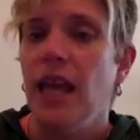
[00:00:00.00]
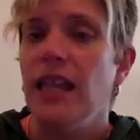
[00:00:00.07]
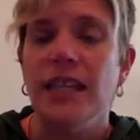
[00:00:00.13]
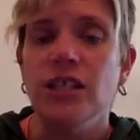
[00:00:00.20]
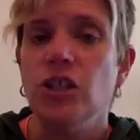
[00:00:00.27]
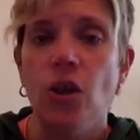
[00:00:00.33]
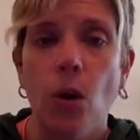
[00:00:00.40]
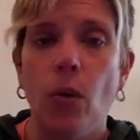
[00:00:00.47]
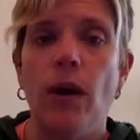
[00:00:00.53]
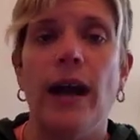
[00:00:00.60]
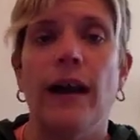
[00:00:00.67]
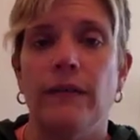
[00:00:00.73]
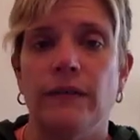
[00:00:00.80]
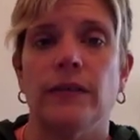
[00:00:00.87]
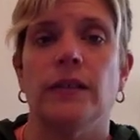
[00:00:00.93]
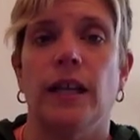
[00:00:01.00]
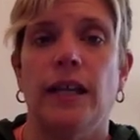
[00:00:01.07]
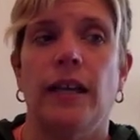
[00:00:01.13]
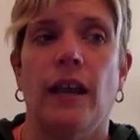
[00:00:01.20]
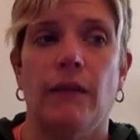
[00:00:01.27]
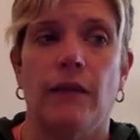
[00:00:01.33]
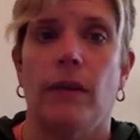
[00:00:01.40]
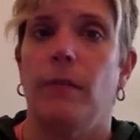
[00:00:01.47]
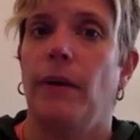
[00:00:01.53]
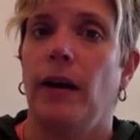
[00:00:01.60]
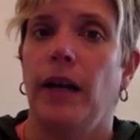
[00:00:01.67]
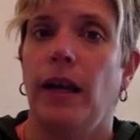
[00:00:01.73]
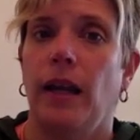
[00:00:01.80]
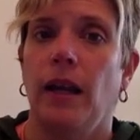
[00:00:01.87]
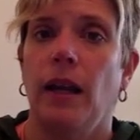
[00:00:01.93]
You don't have to like
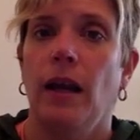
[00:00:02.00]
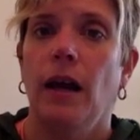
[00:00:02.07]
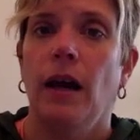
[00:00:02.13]
everybody.